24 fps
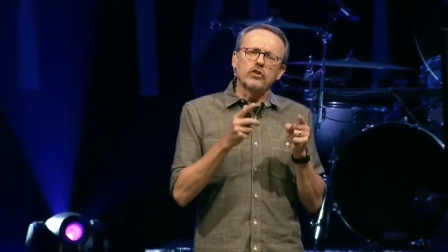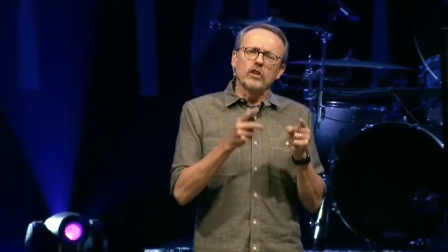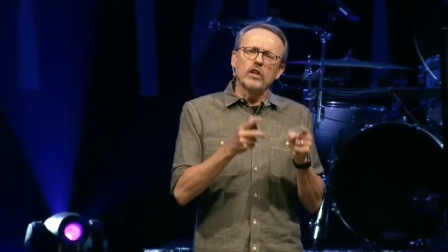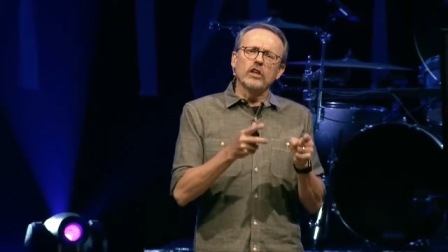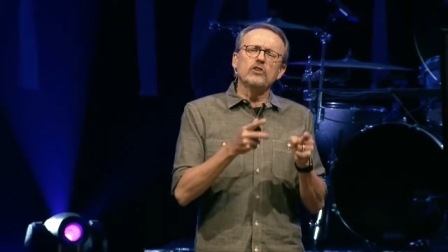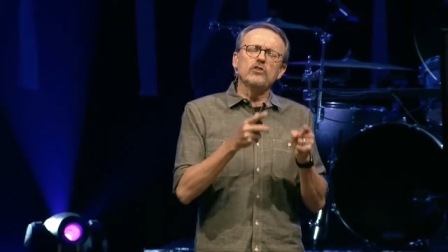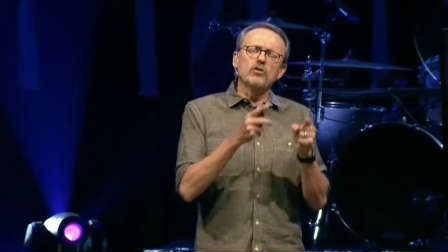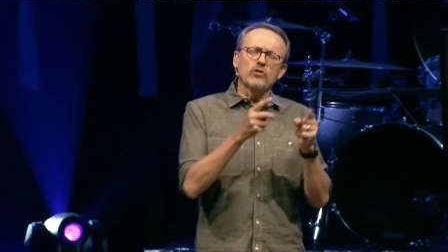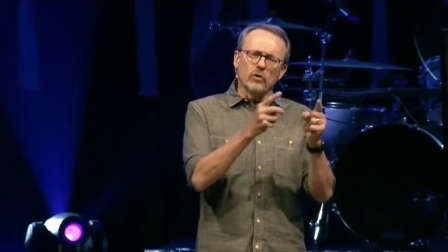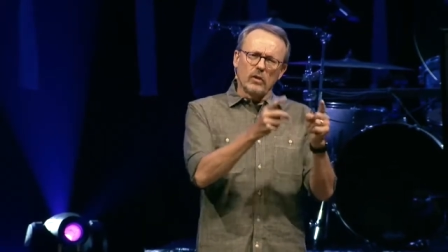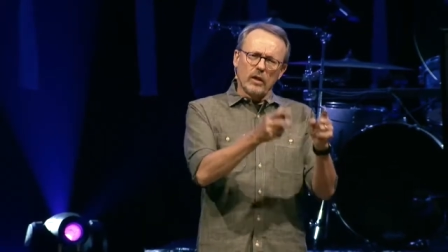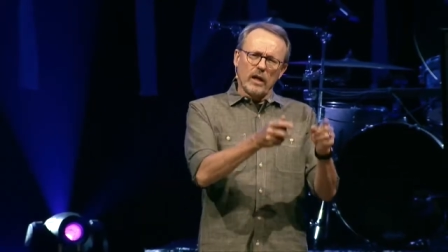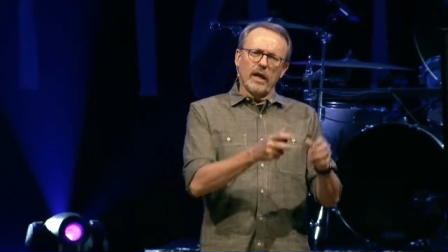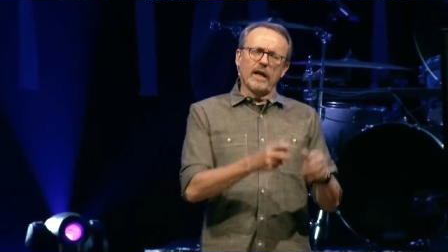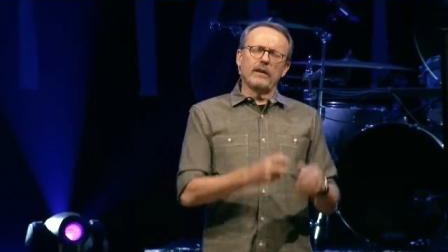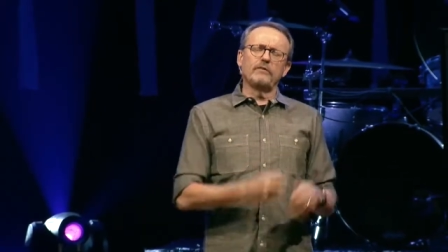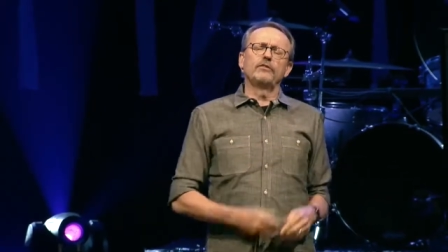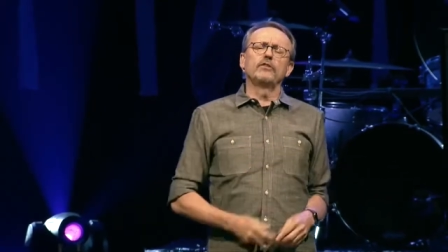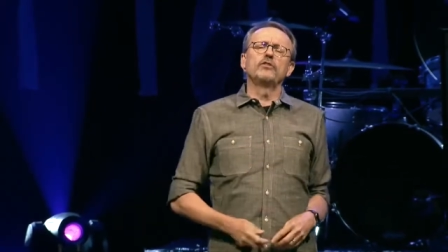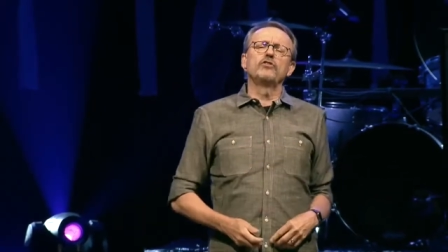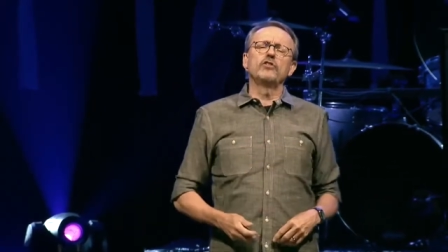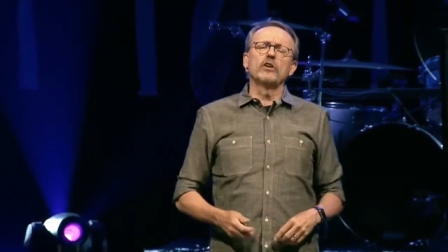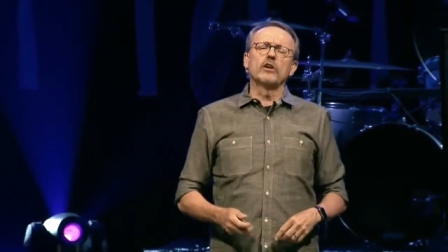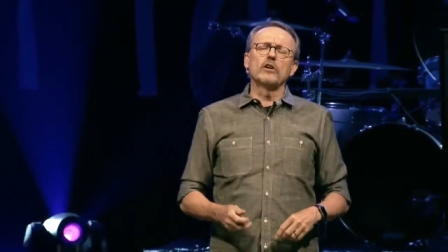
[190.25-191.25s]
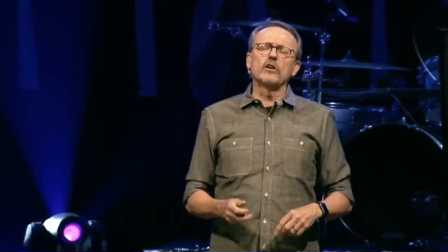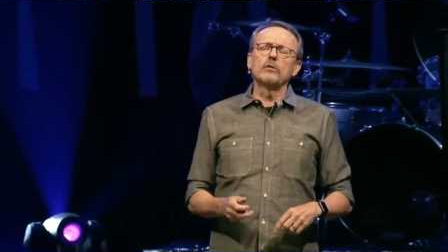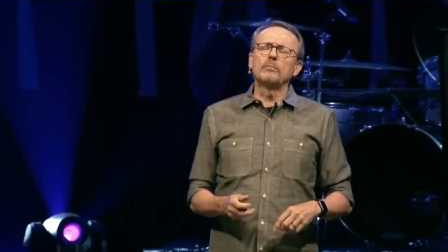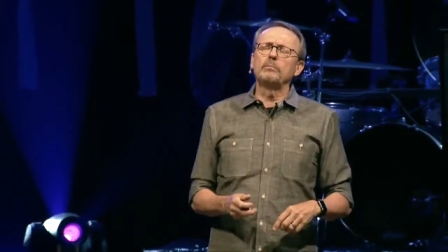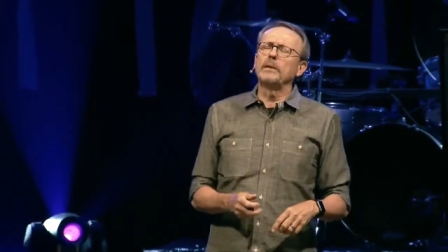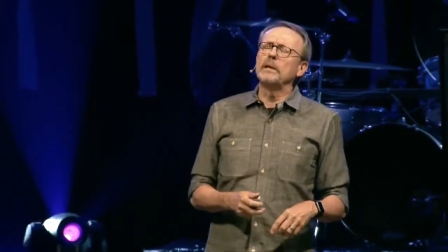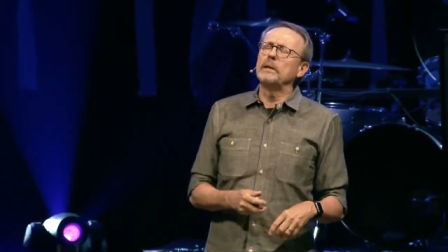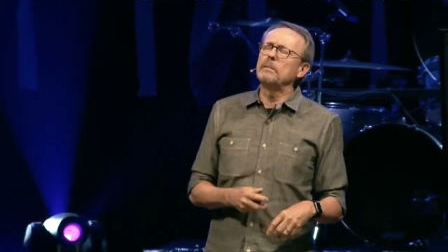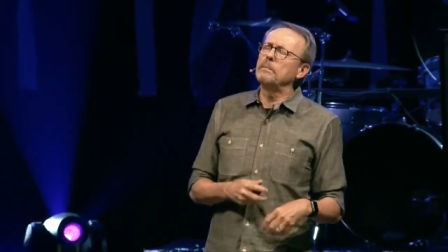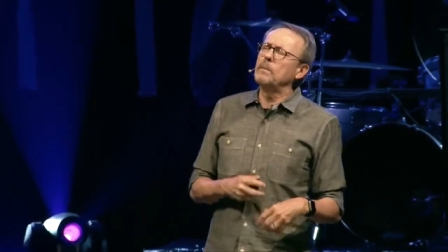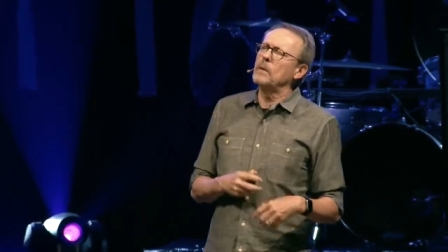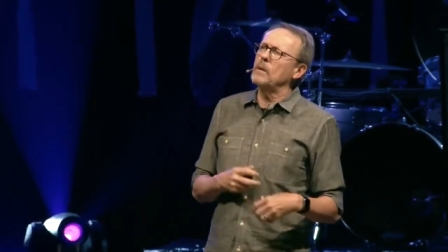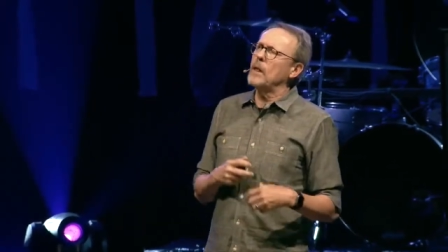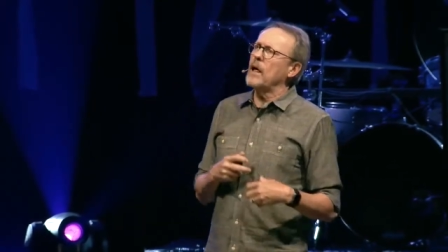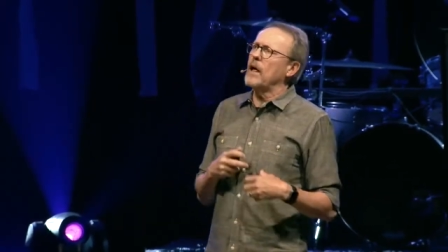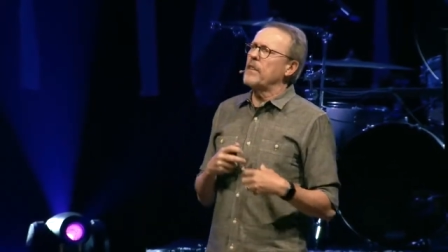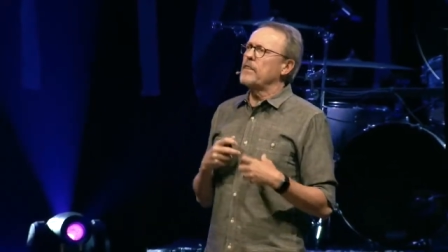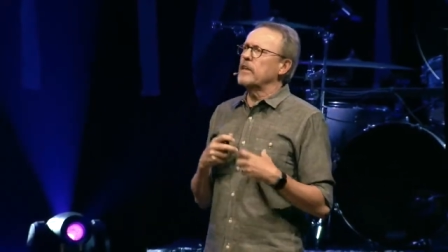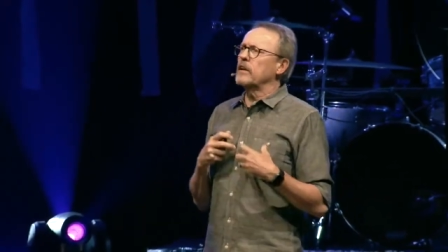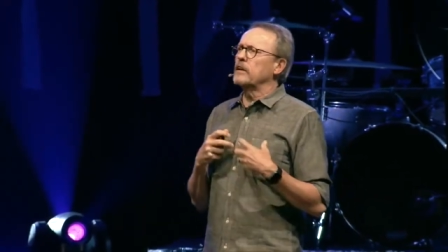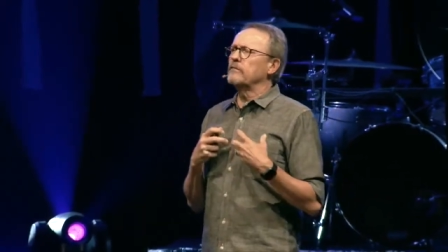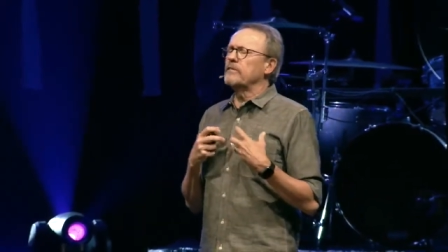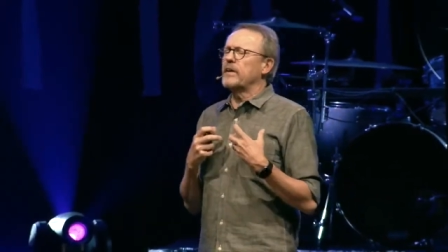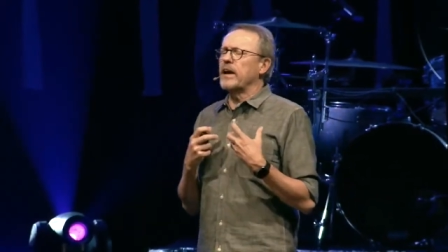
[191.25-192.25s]
in your life as younger people
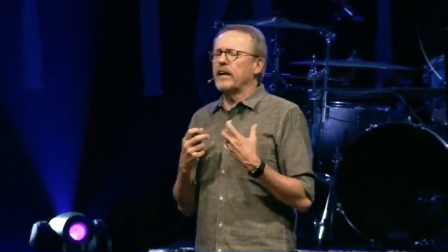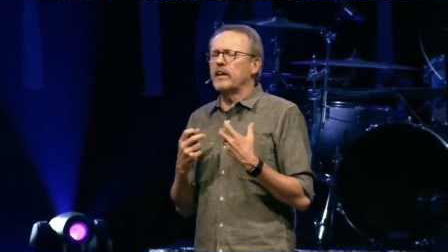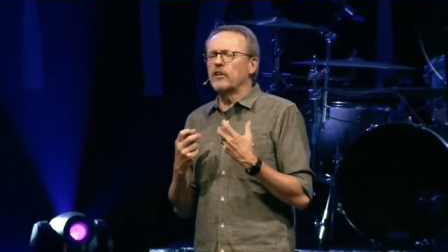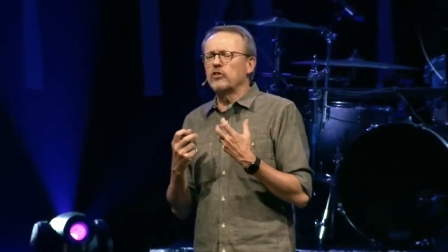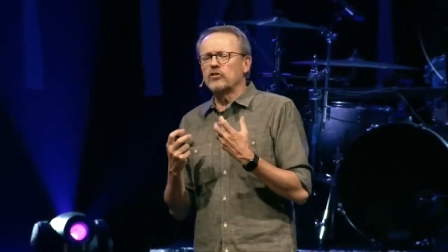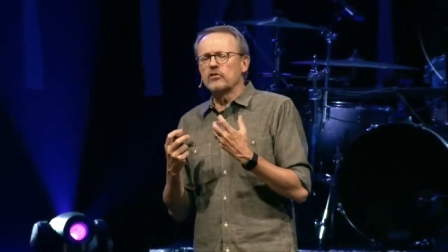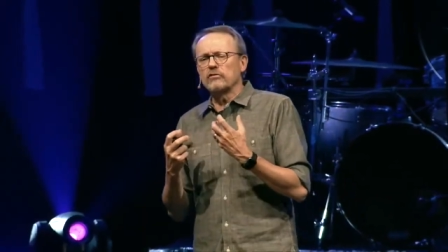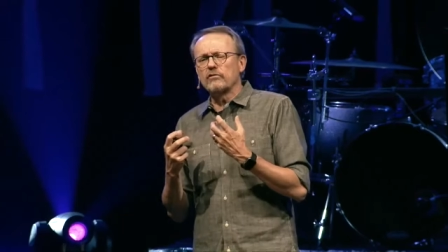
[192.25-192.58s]
and the advantage